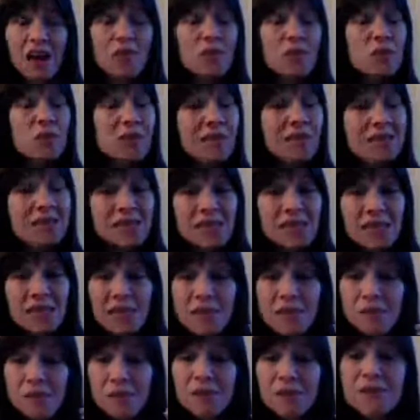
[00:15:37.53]
releasing the
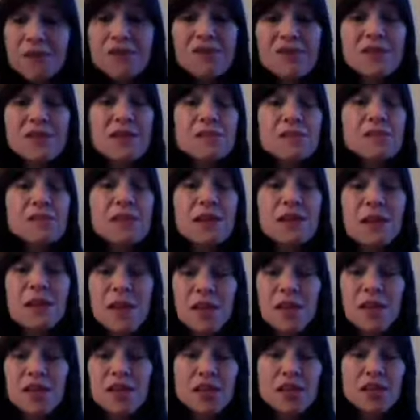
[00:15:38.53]
negative belief systems and
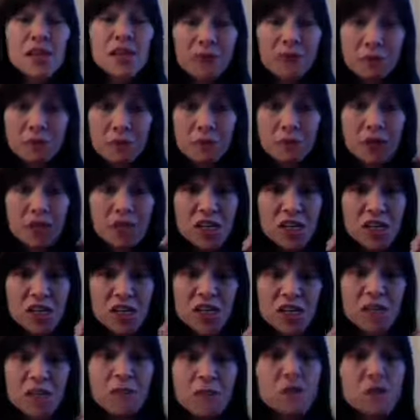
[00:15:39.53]
energy and
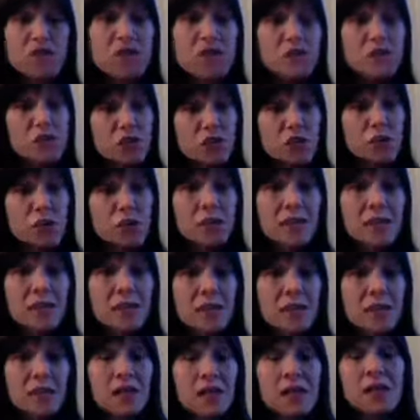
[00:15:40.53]
vibration that was
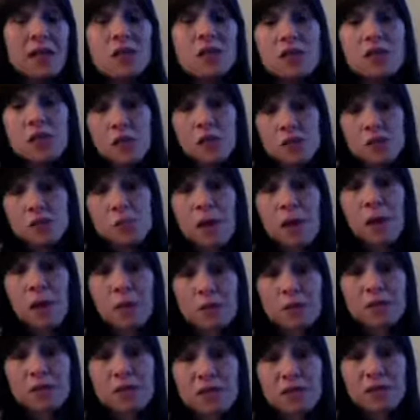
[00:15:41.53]
contributing to those
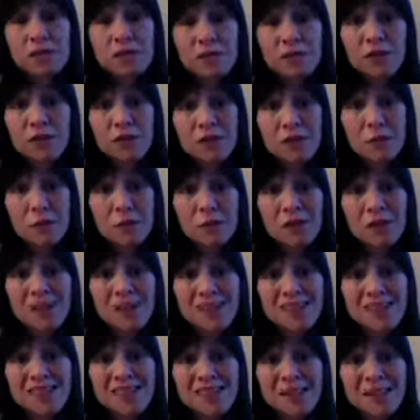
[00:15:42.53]
problems in the first
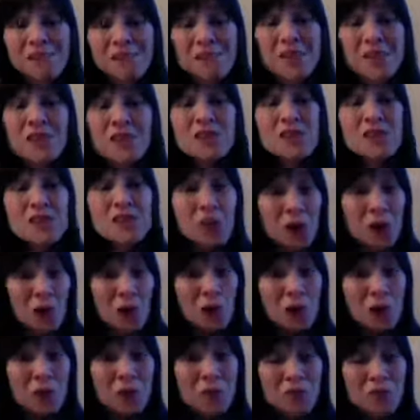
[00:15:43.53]
place.
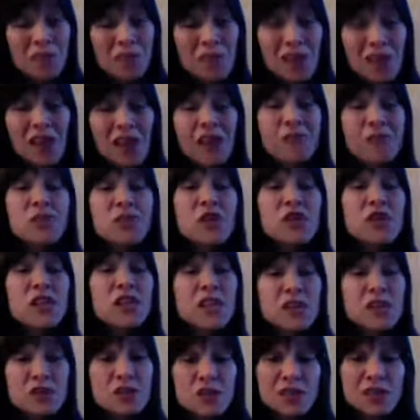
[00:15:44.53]
So if you're
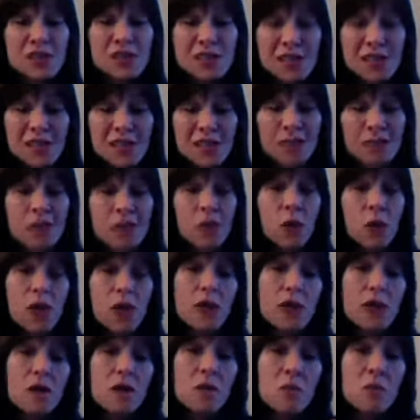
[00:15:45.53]
interested, if you
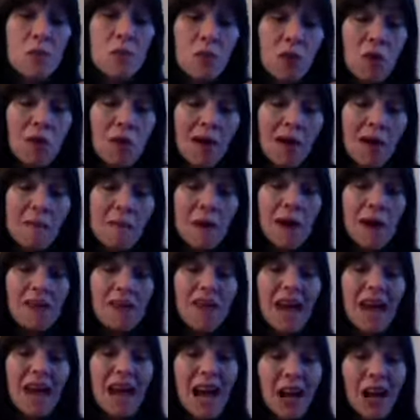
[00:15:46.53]
want to know more
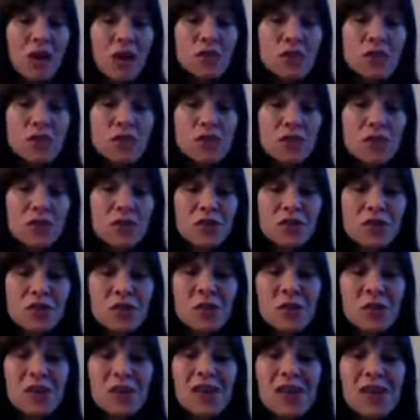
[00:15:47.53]
about how
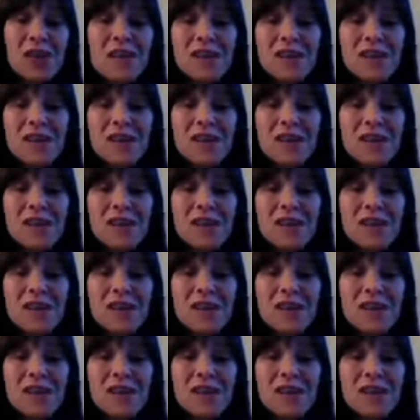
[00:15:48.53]
to